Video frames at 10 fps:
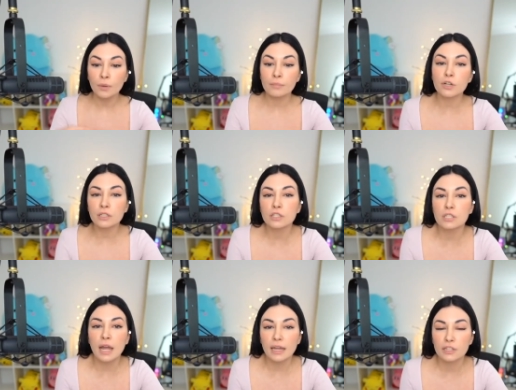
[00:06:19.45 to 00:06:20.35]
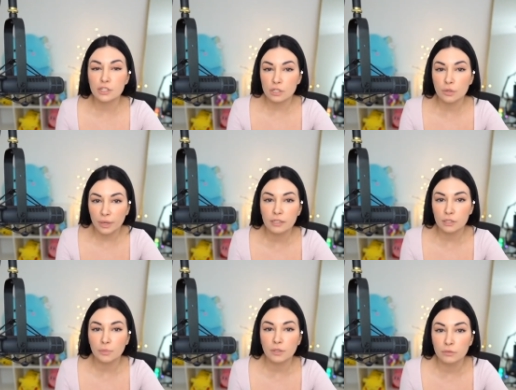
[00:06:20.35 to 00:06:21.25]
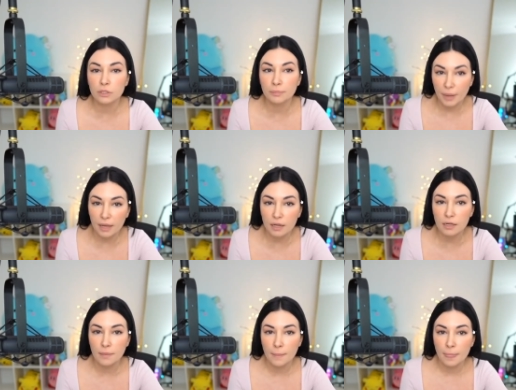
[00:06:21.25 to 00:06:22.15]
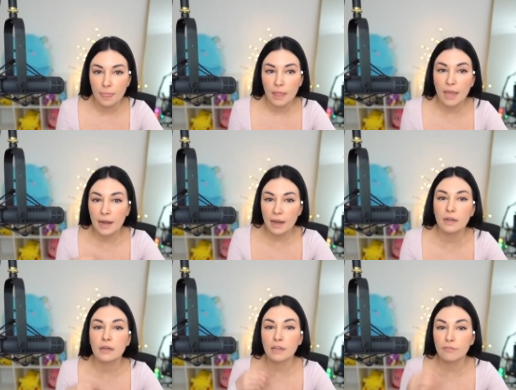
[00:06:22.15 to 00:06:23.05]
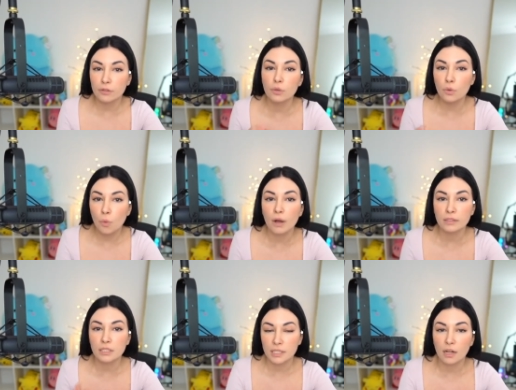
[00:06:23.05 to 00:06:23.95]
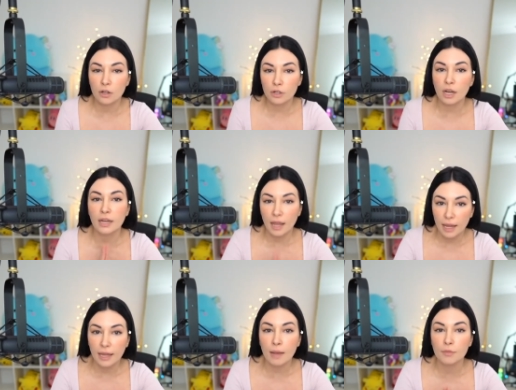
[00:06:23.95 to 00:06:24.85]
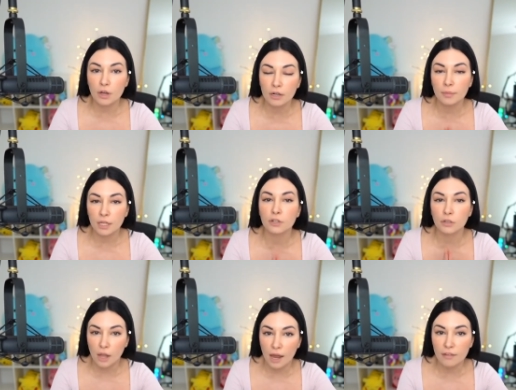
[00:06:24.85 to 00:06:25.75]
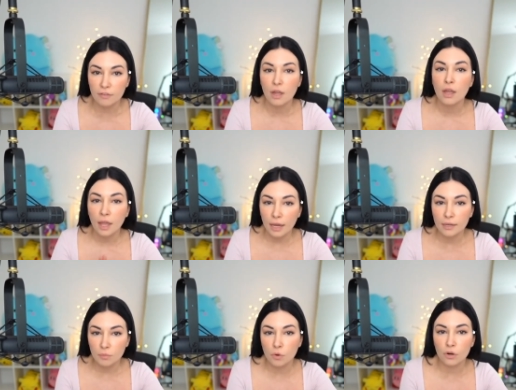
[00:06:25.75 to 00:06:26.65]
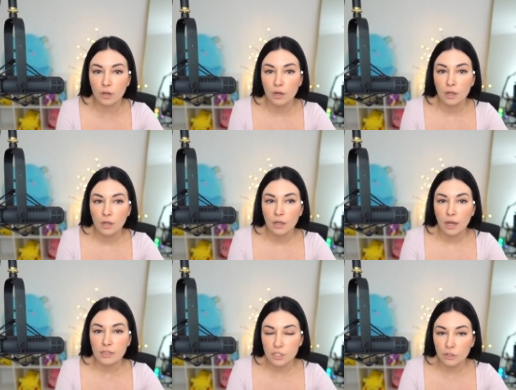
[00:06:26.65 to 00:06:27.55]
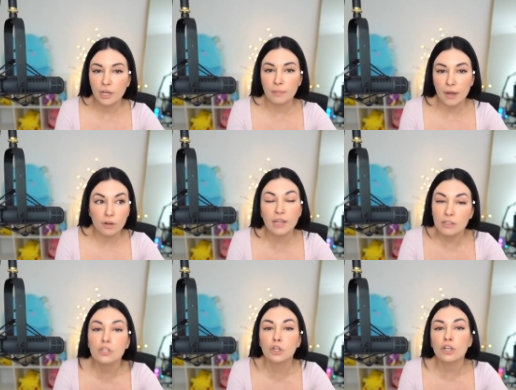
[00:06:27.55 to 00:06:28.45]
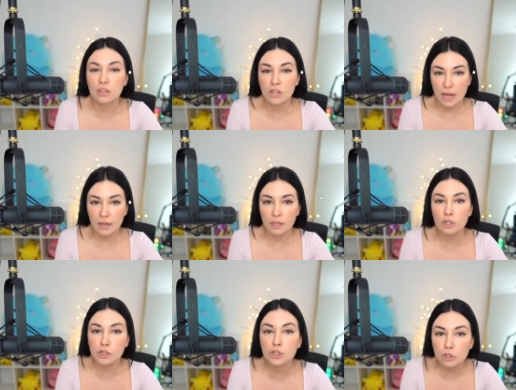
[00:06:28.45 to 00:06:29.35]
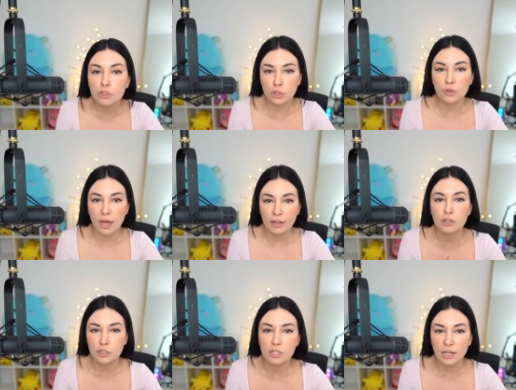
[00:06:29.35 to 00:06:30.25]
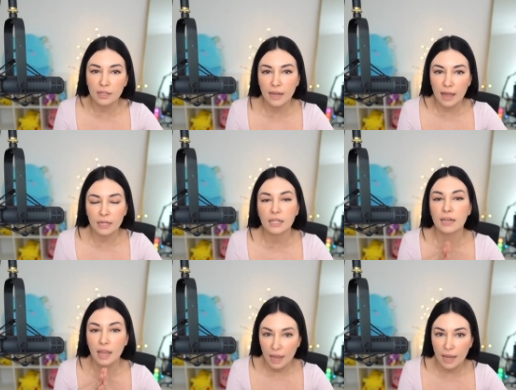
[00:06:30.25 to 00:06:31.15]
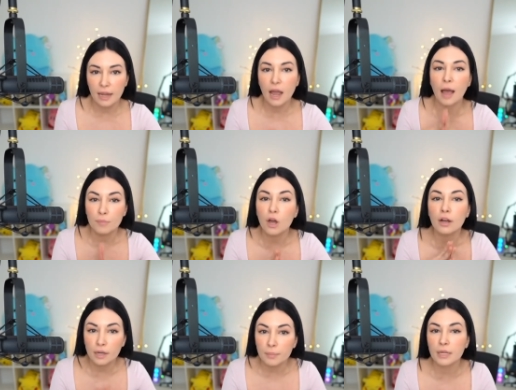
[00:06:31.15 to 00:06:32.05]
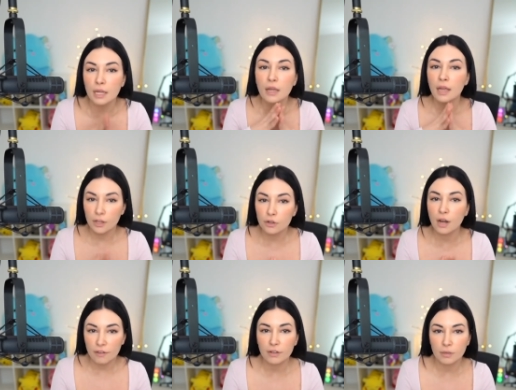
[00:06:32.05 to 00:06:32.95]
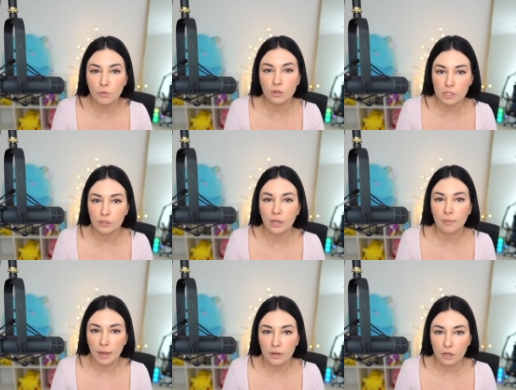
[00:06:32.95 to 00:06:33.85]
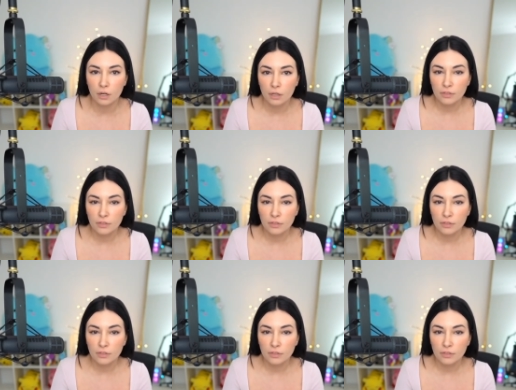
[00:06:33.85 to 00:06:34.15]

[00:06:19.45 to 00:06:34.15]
What I'm trying to say is she's already someone who's in pain and and if you want to tell her like, "Hey, I'm not going to be in your life anymore." Until you get better, that's a good thing. You should do that. You should tell an addict, like, hey, I'm not gonna be in your life anymore until you get better